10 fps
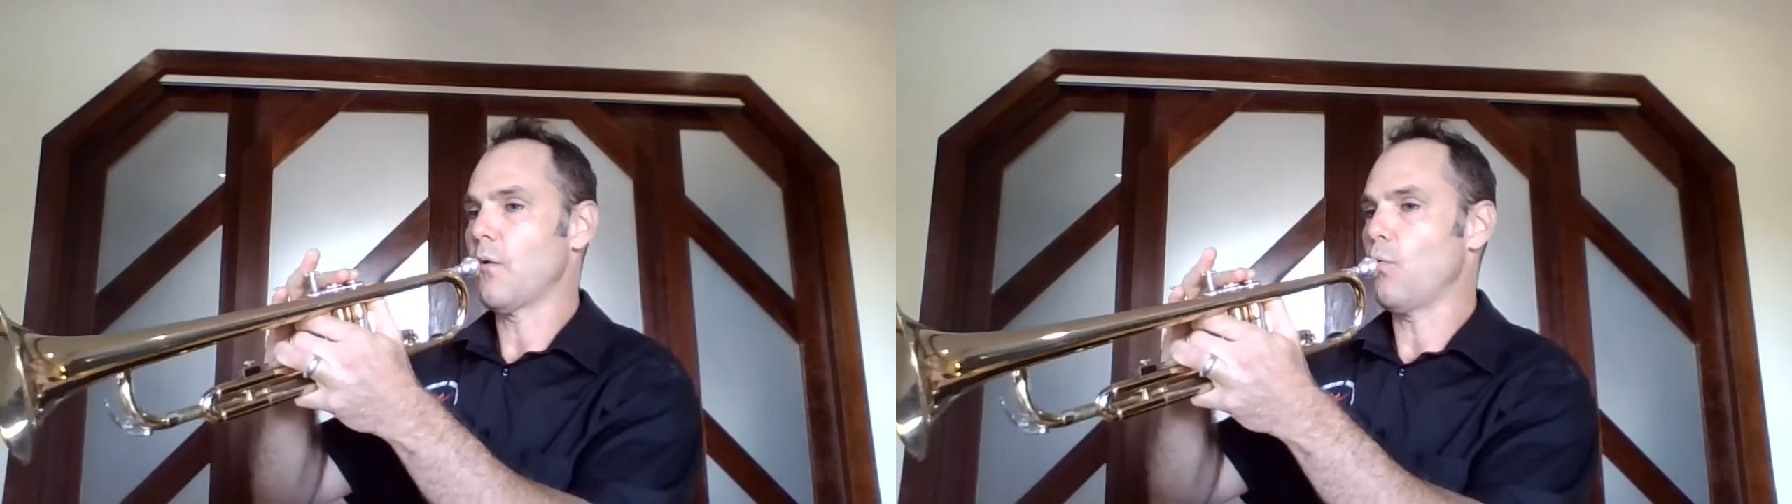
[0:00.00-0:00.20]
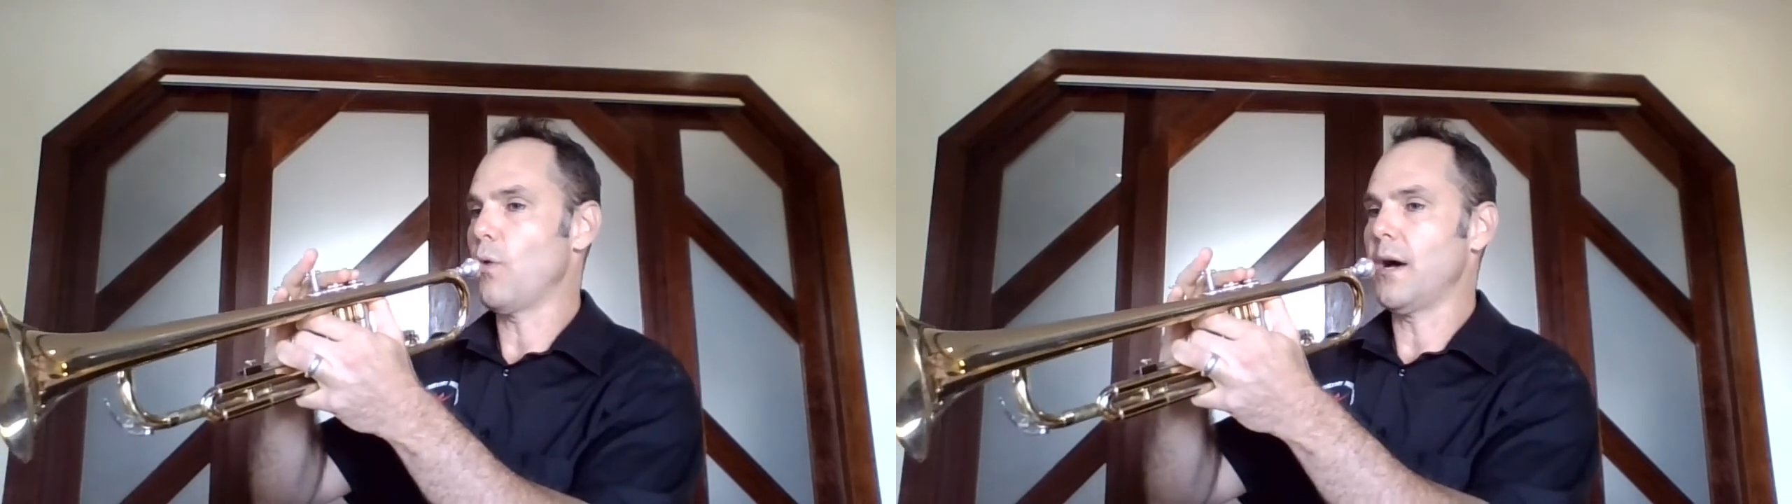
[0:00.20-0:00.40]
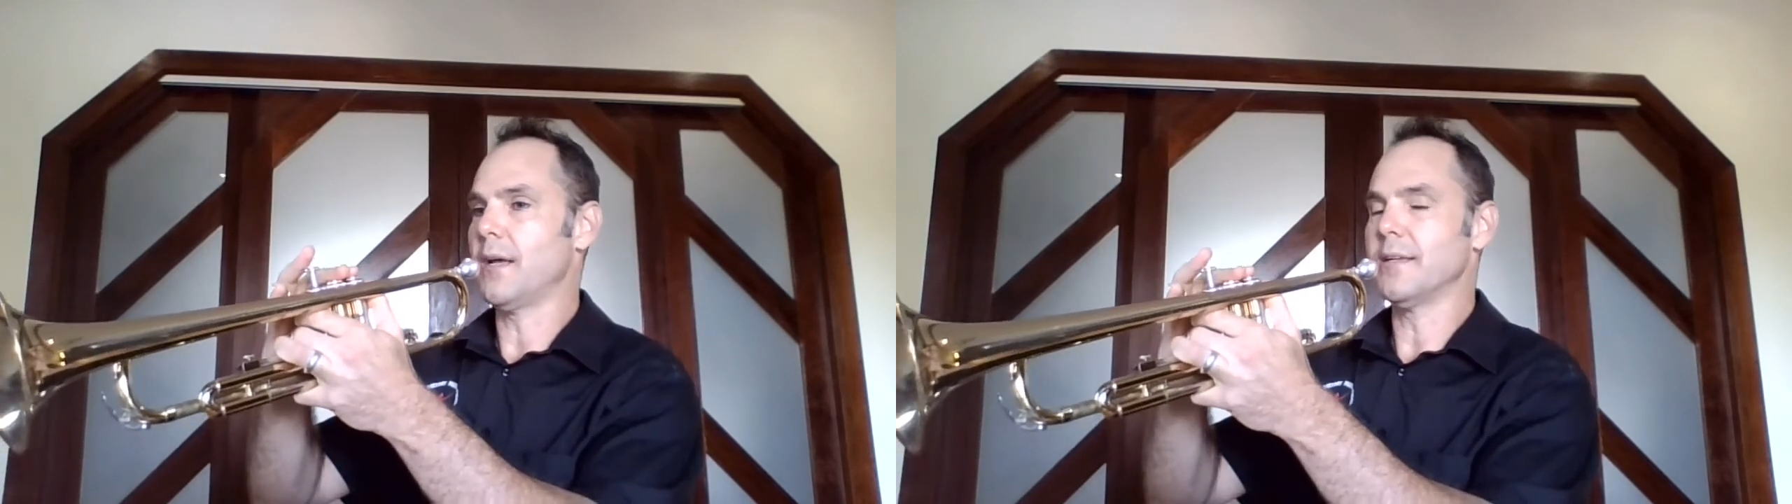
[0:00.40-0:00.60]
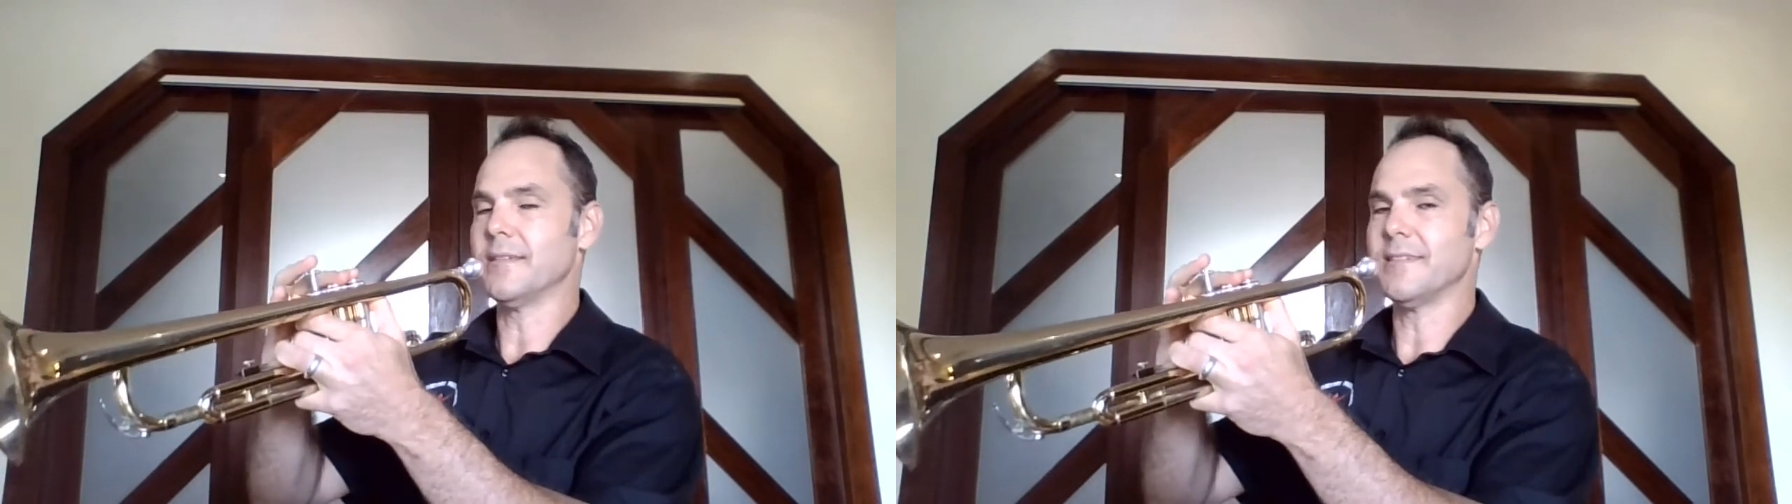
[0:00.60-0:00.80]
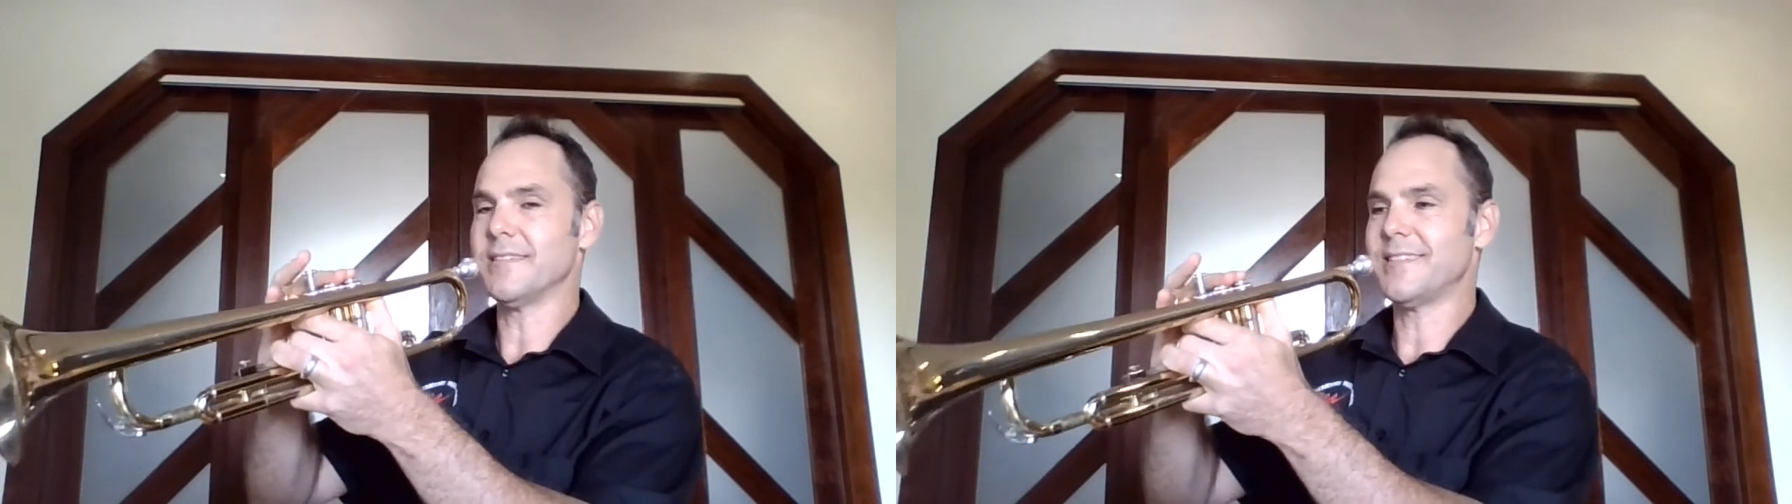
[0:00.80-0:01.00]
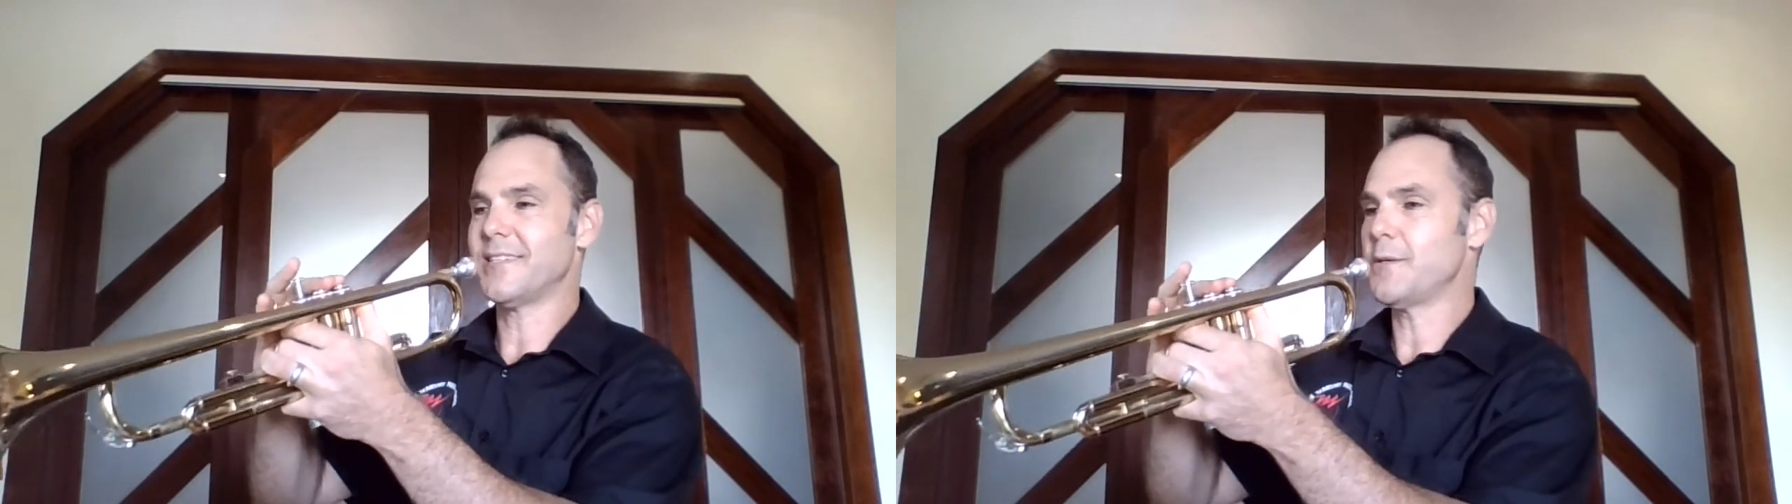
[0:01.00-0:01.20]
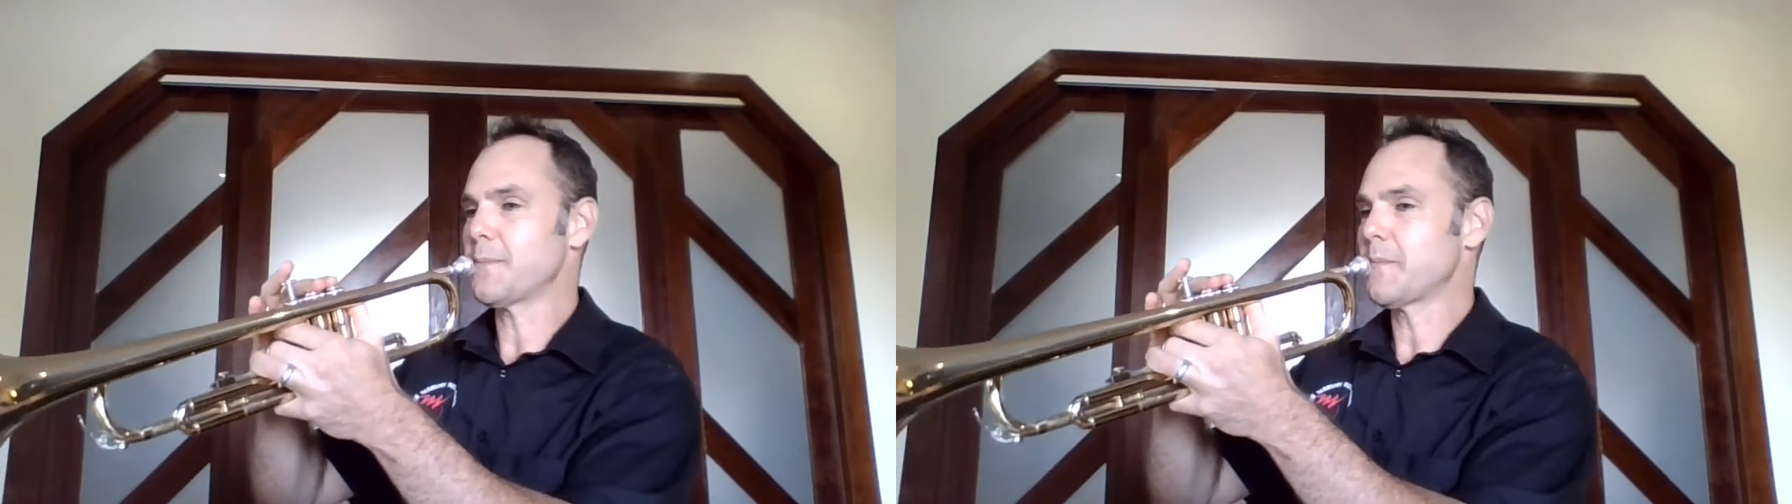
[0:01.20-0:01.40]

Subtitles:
1, 2,